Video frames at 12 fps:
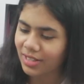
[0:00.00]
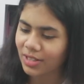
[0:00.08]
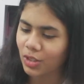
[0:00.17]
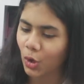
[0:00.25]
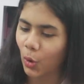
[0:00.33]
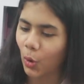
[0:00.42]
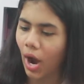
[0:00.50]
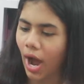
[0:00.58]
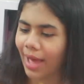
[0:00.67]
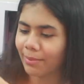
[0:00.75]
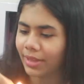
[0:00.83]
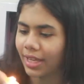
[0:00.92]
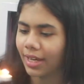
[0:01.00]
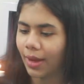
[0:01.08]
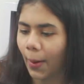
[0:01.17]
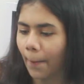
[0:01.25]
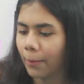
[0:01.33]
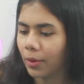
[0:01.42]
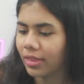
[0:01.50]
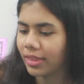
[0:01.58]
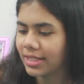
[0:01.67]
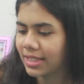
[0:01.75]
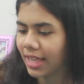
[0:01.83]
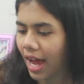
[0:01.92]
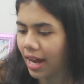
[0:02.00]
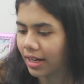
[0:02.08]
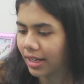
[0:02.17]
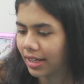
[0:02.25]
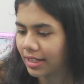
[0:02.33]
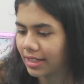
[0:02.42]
So I'm gonna put this candle